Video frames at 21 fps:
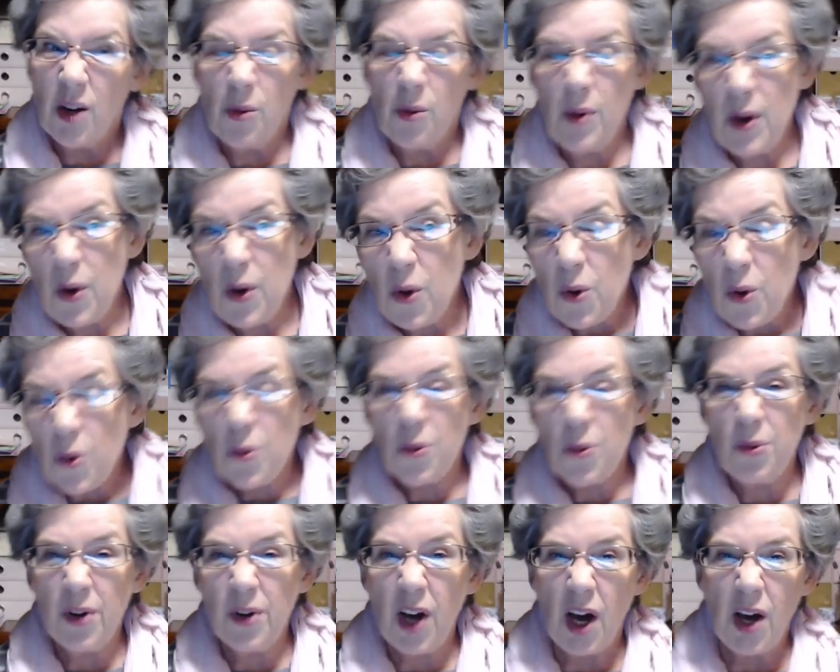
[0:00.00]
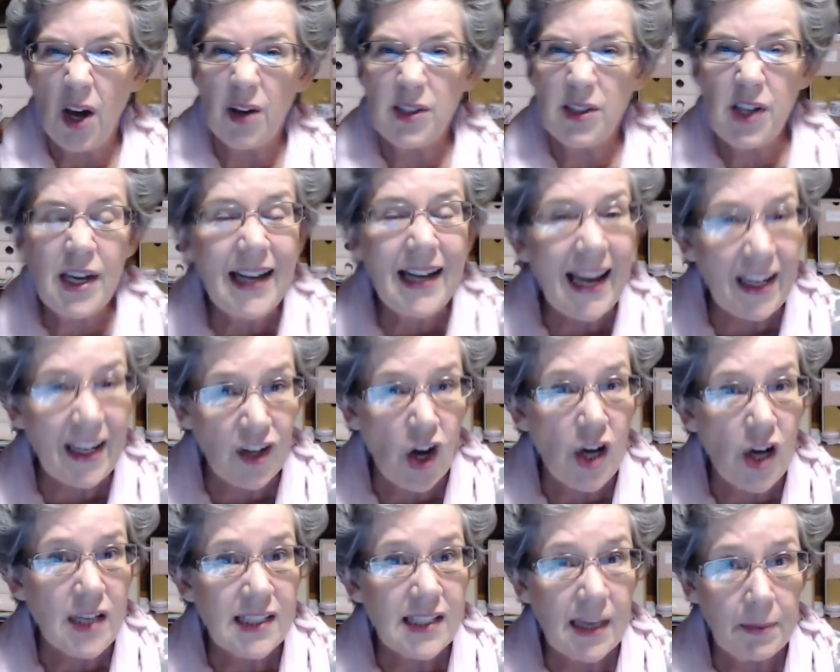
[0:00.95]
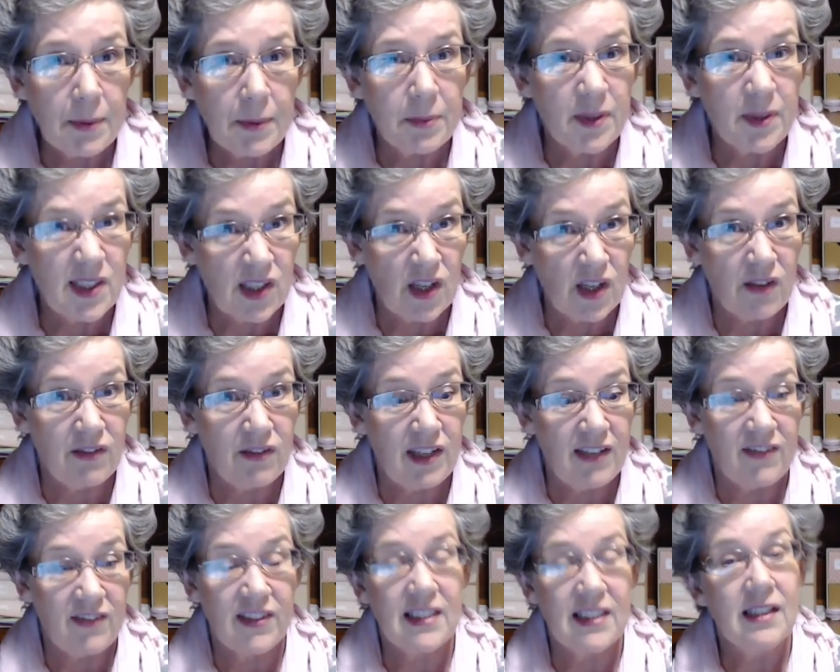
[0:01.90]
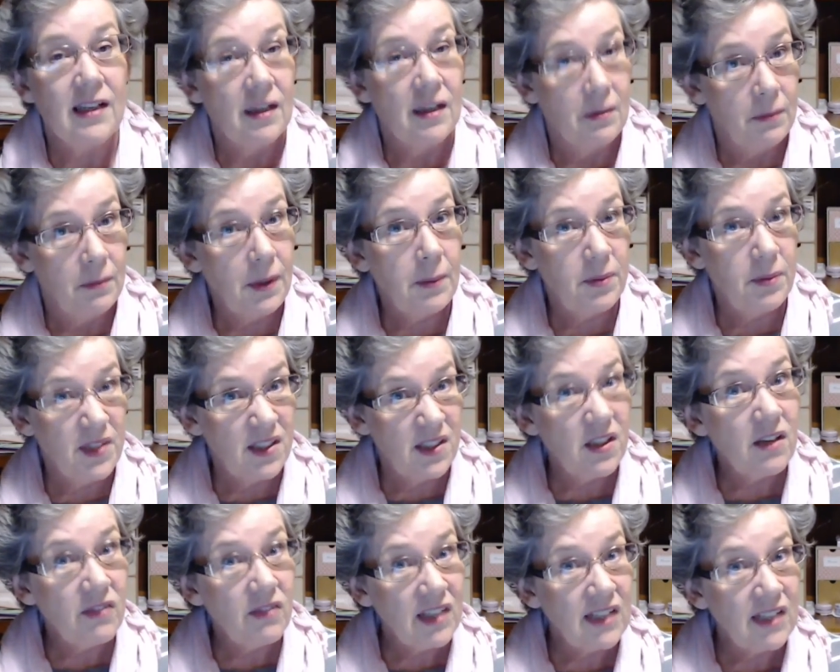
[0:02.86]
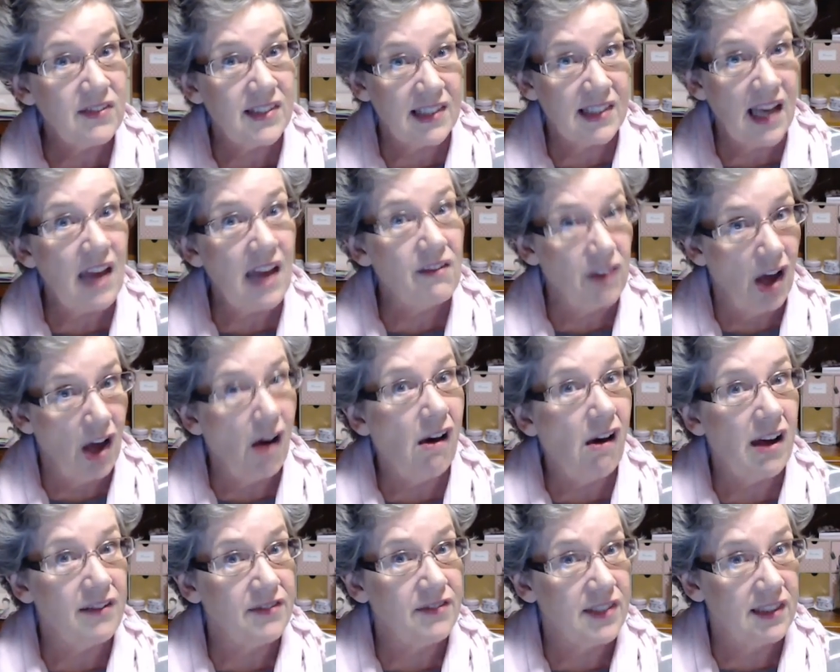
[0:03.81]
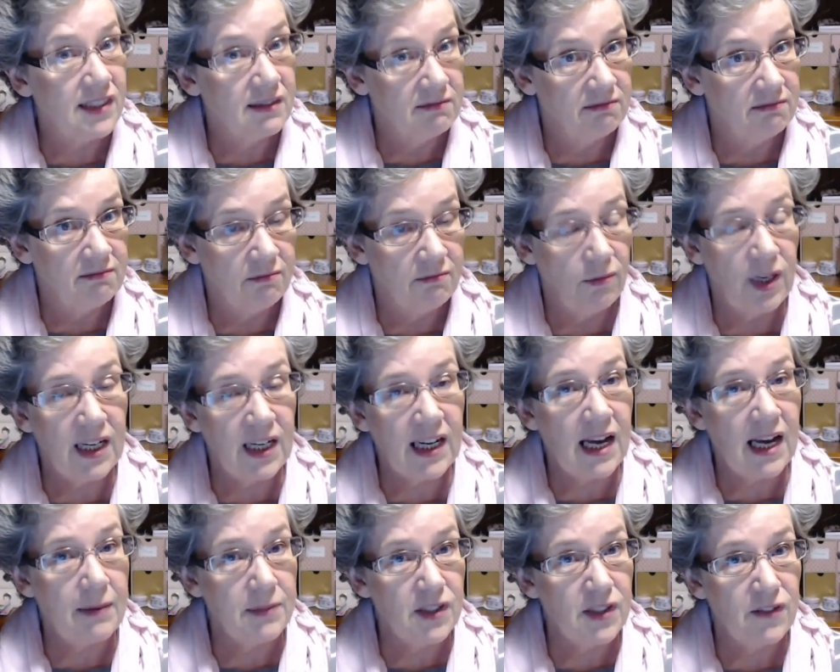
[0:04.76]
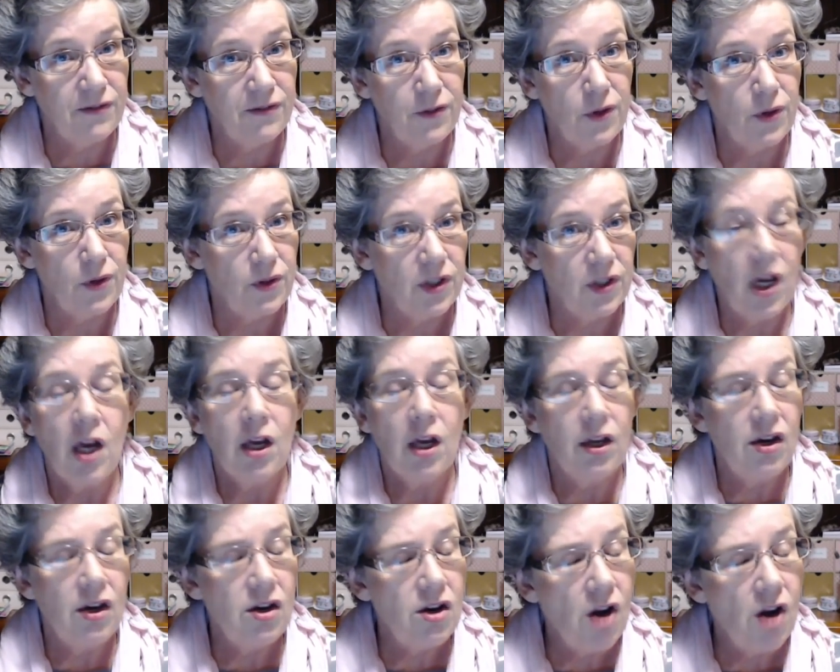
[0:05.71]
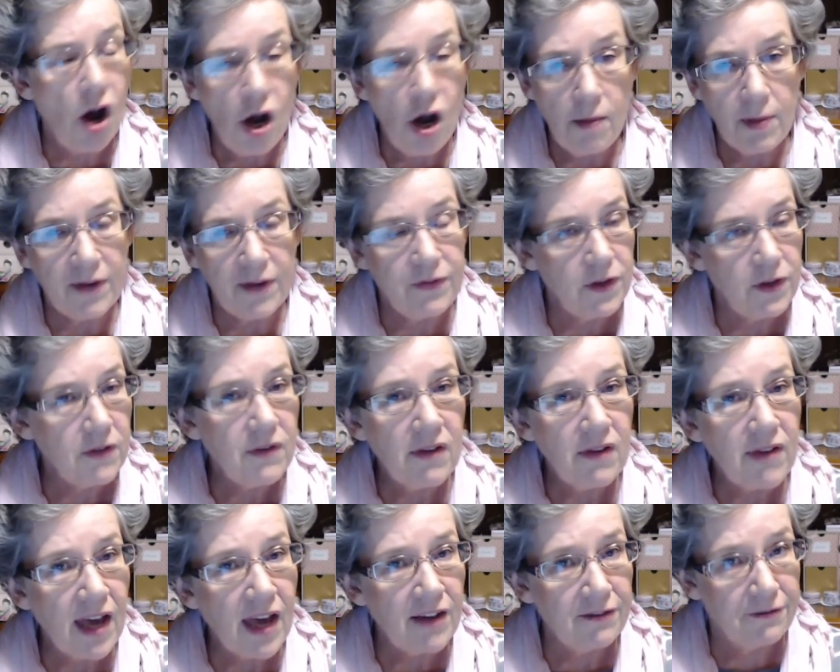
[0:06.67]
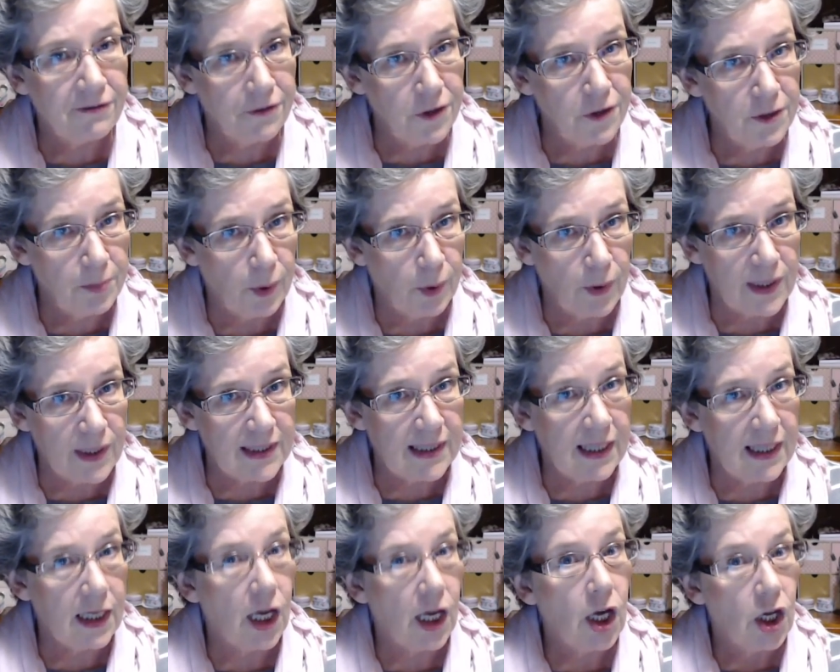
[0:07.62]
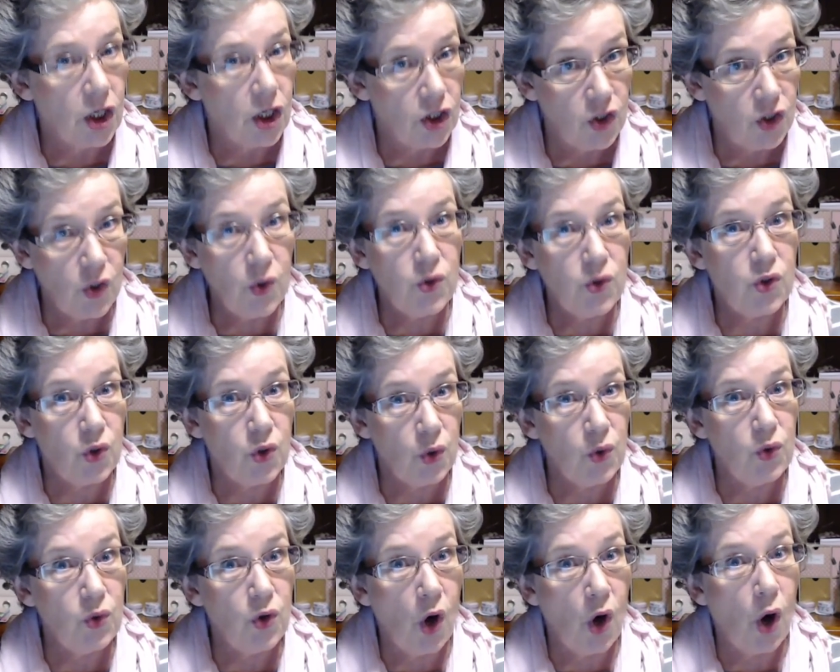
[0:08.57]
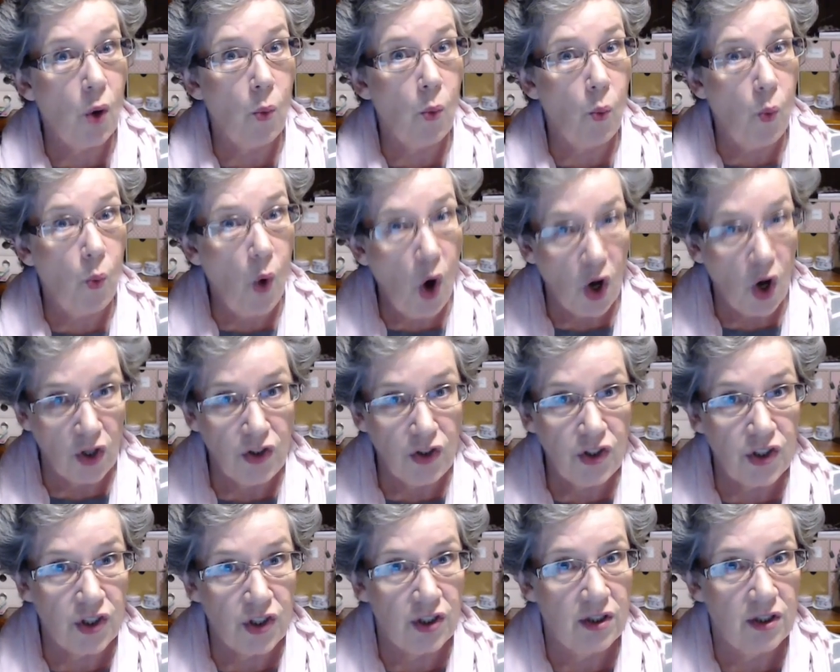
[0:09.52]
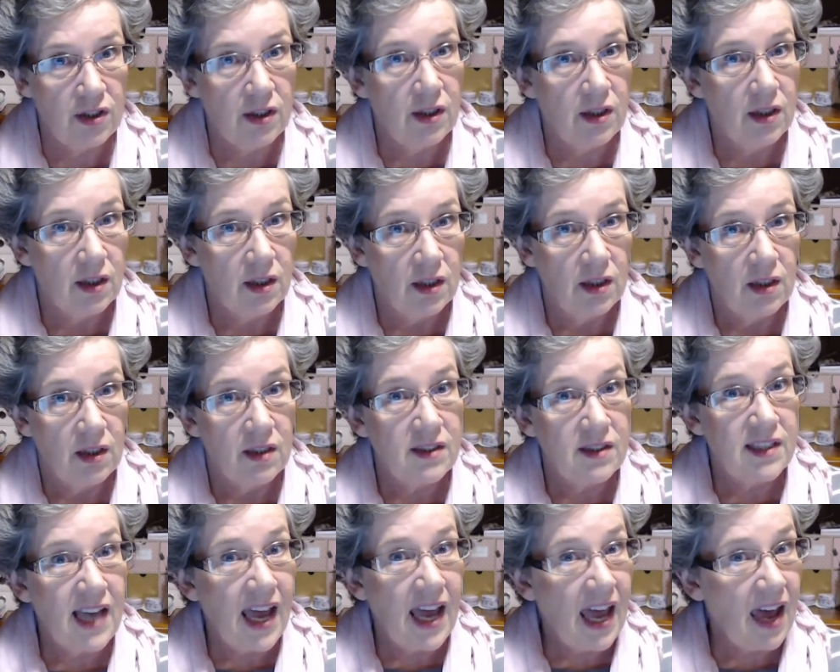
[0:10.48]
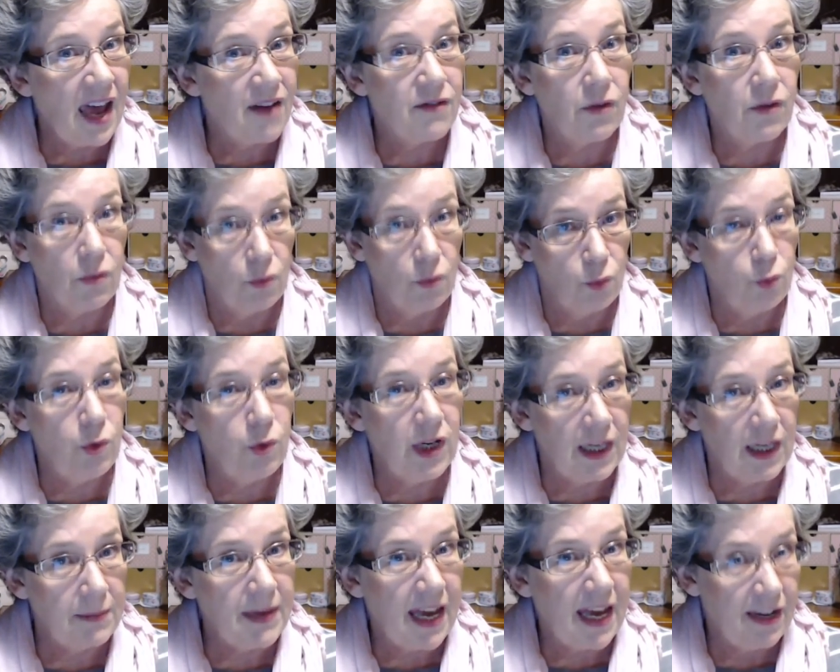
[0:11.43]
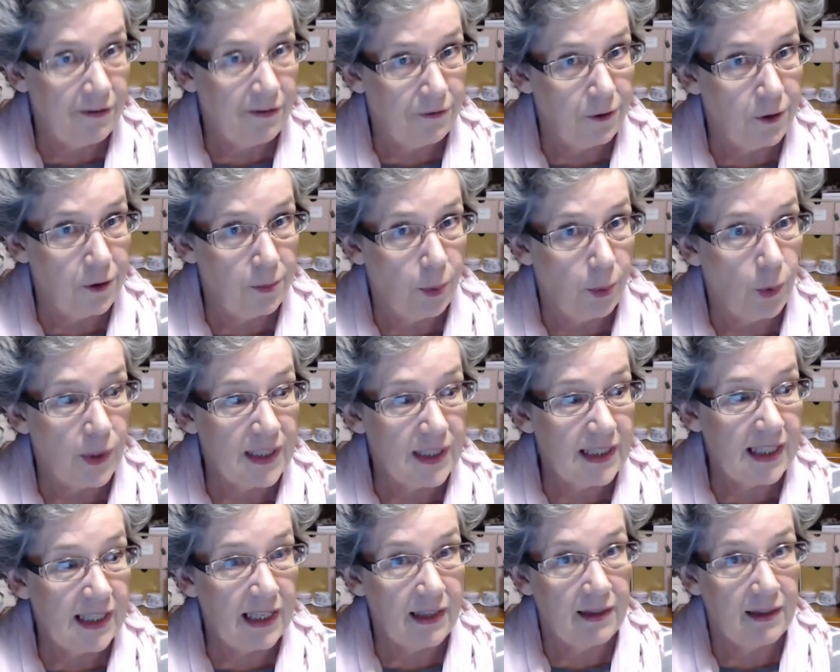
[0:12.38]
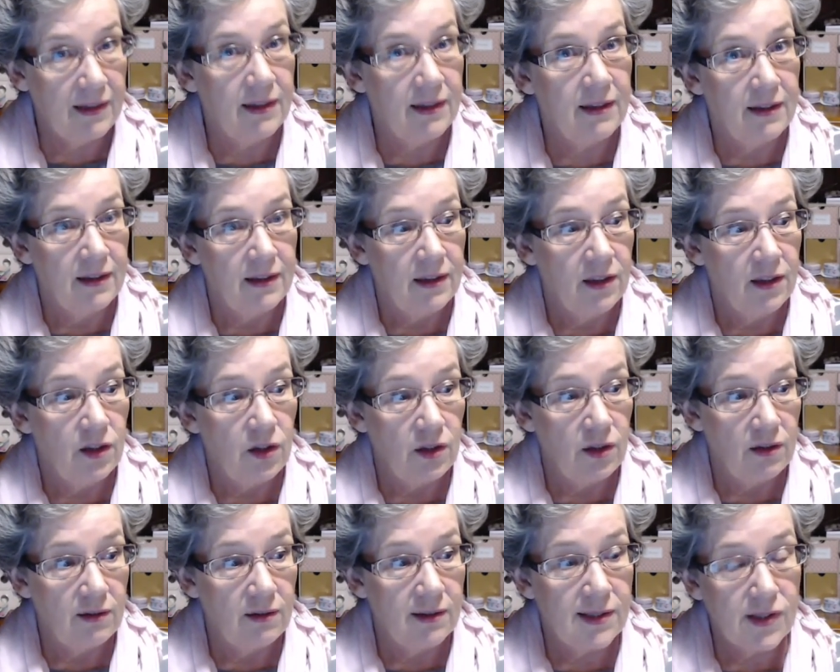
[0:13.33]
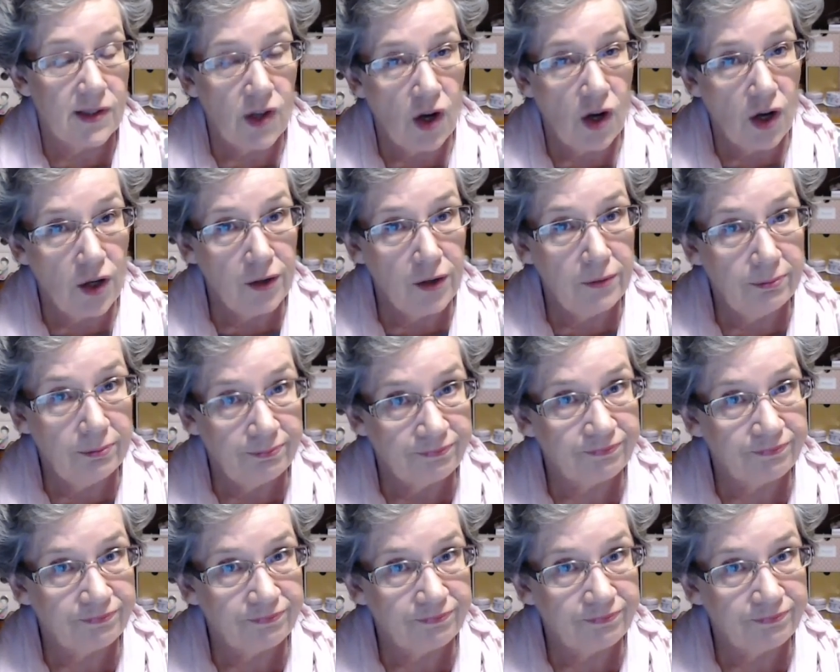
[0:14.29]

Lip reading: we all go turn our nose up at preservatives, but preservatives save lives when it comes to food. No, but if you've ever had food poisoning, you do not want to have really bad food poisoning. So